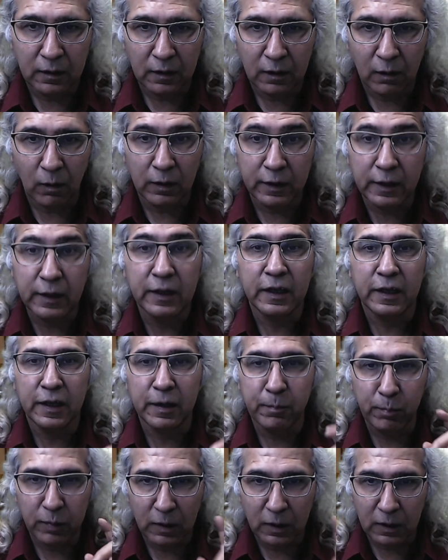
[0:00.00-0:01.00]
already
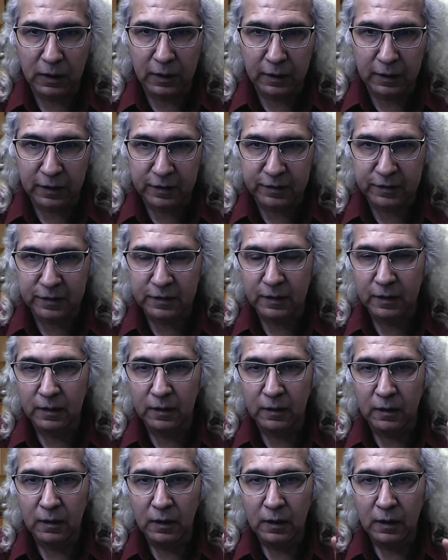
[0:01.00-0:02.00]
implies
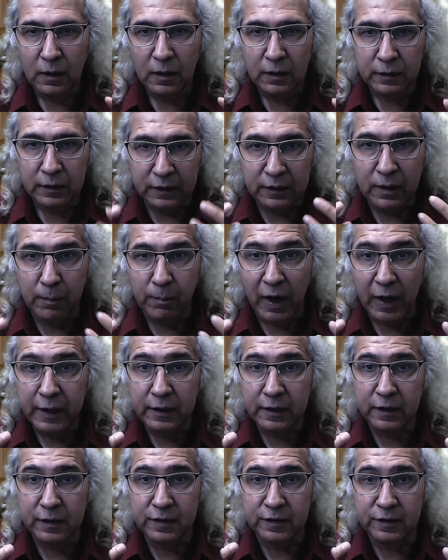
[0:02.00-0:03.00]
that the
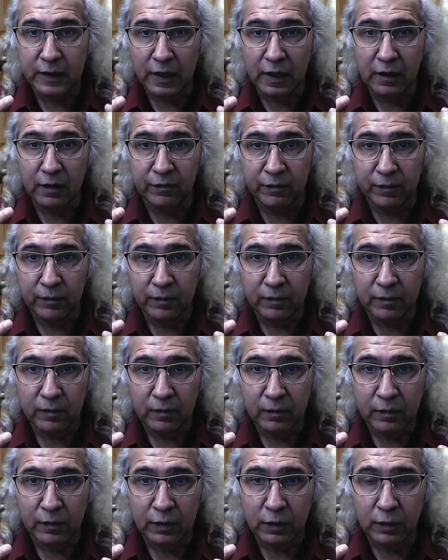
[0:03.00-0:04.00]
mind itself
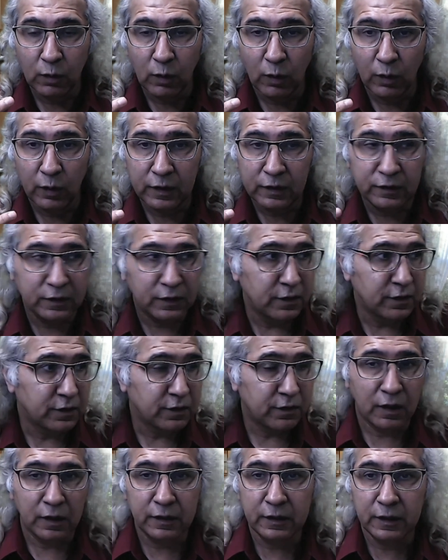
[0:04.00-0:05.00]
you know, is
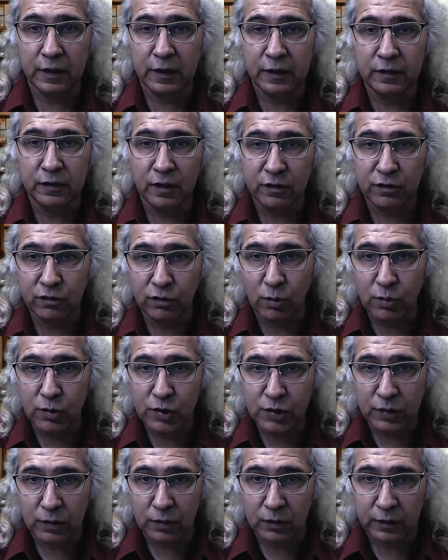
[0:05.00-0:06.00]
constructed in the
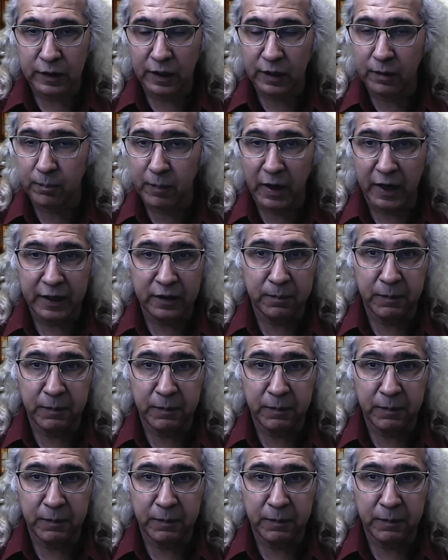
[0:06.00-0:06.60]
social. There might be